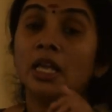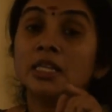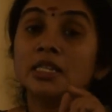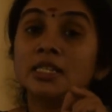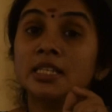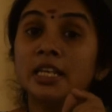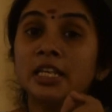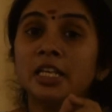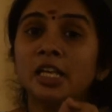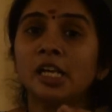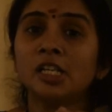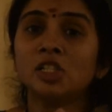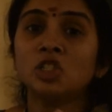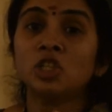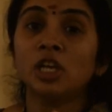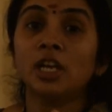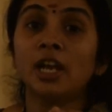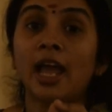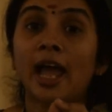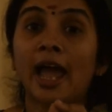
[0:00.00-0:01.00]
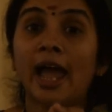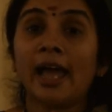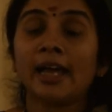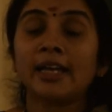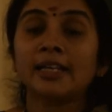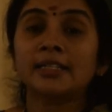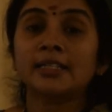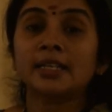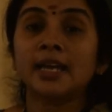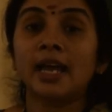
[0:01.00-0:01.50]
Silica gel
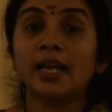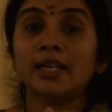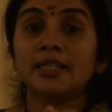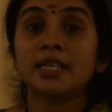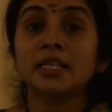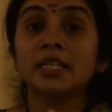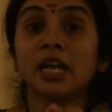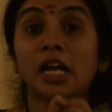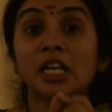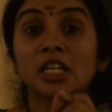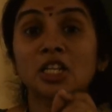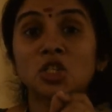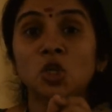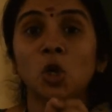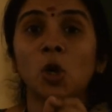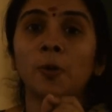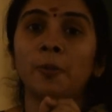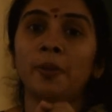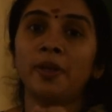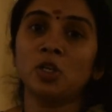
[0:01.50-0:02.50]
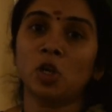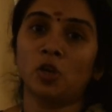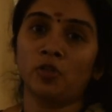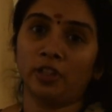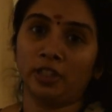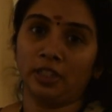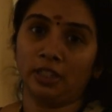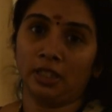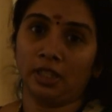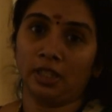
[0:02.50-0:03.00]
acts as an adsorbent
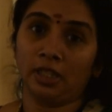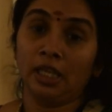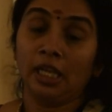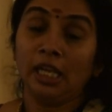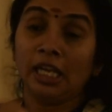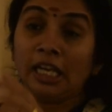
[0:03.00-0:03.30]
over here.